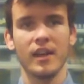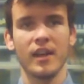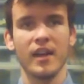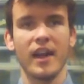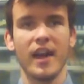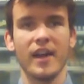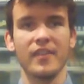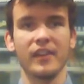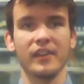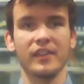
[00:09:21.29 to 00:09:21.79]

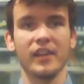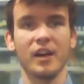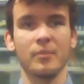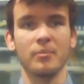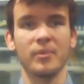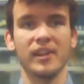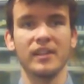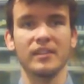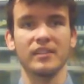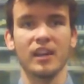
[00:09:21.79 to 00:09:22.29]
Another
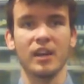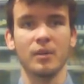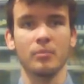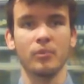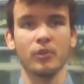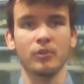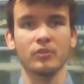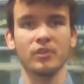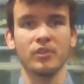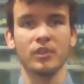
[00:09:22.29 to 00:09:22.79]
ability I
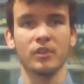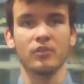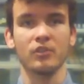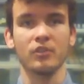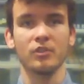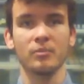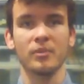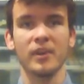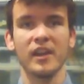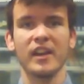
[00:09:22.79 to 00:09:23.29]
brought to the
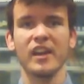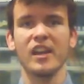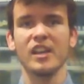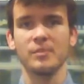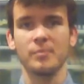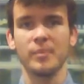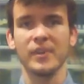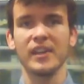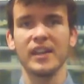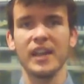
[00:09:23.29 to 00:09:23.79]
group is
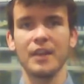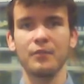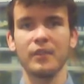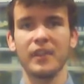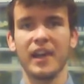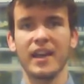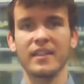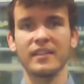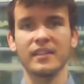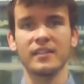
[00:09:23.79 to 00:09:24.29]
being
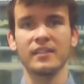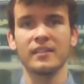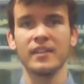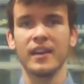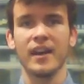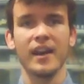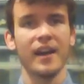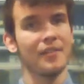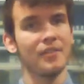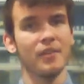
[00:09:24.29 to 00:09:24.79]
level-headed
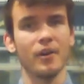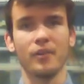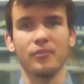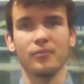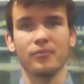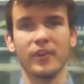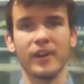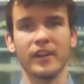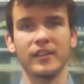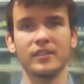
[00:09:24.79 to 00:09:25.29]
and not
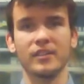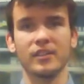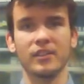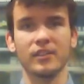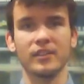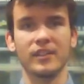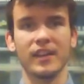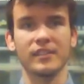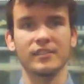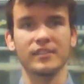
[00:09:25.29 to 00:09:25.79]
afraid to
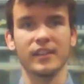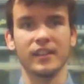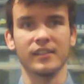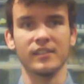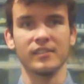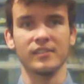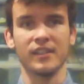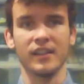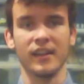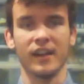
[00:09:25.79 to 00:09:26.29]
contest
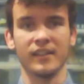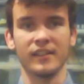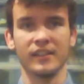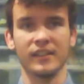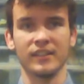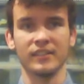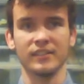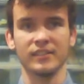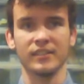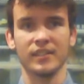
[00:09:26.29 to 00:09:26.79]
others'
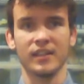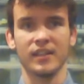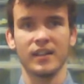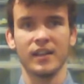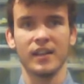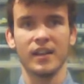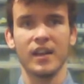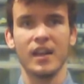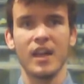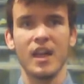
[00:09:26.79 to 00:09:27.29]
ideas.
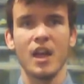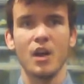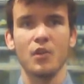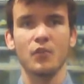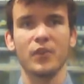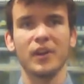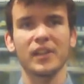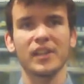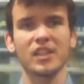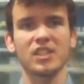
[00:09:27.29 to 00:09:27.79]

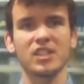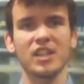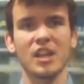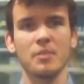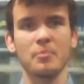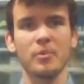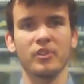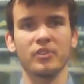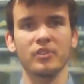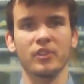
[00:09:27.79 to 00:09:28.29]
Without a
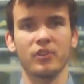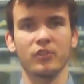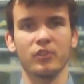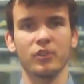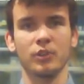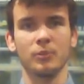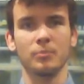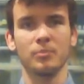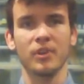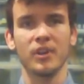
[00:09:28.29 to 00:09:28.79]
shaper in the
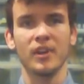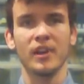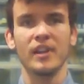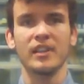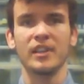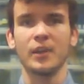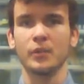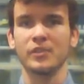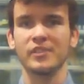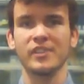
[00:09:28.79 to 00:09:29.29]
group,
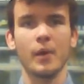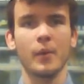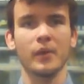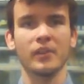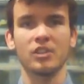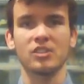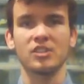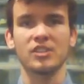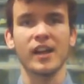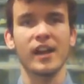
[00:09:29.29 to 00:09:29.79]
there was no one to
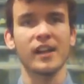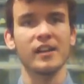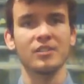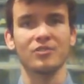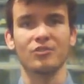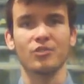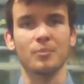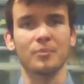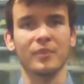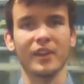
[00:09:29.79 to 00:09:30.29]
challenge
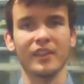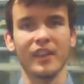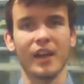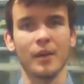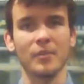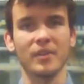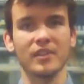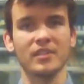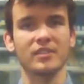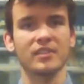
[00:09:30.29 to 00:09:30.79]
group
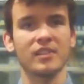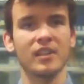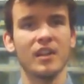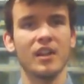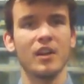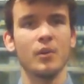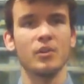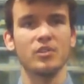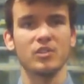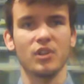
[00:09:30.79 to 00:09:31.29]
dynamics,
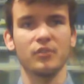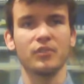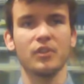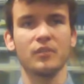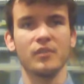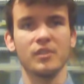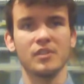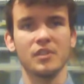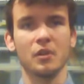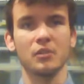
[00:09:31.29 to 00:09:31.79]
which often
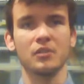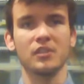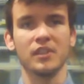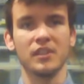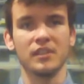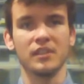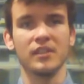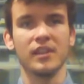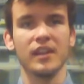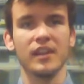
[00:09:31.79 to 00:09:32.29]

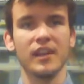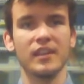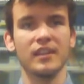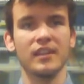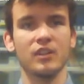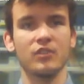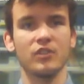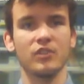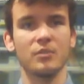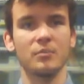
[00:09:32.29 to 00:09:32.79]
resulted in
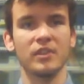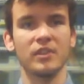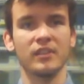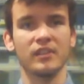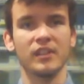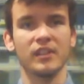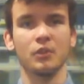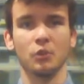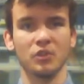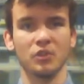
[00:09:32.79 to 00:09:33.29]
agreement
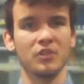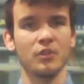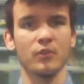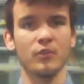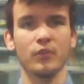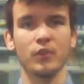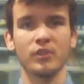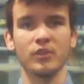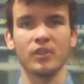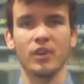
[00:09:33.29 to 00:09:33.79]
in order to
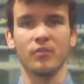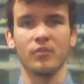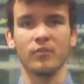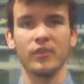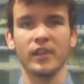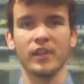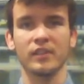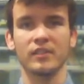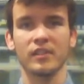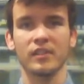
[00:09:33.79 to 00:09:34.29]
avoid
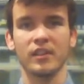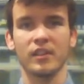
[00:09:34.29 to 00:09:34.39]
conflict.